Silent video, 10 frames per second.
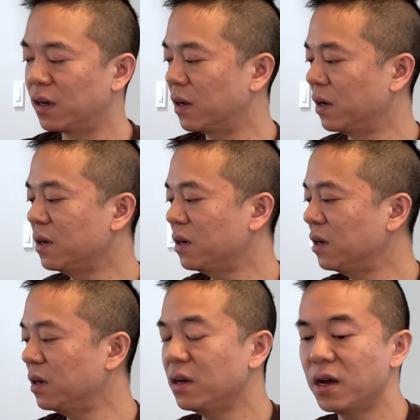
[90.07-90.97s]

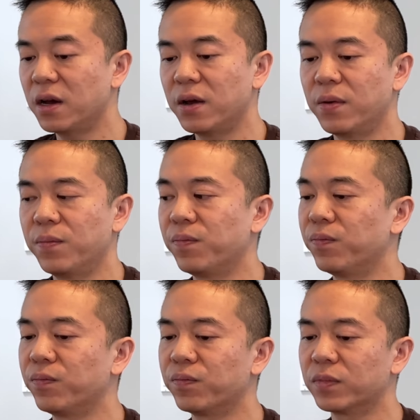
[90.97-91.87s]
Okay.
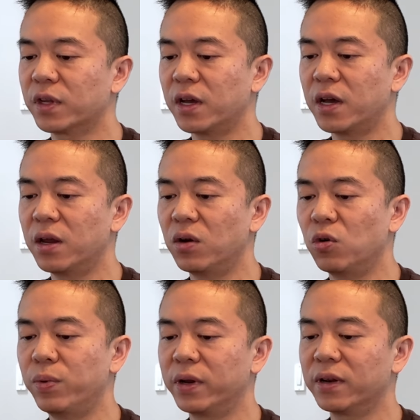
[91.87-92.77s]
And
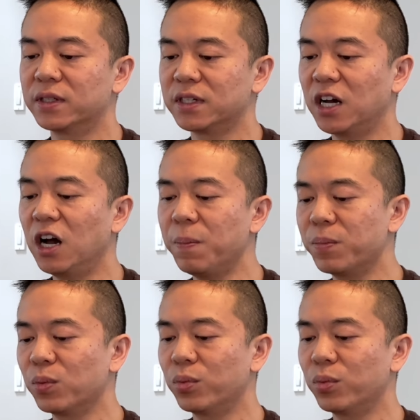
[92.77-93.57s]
opening this up,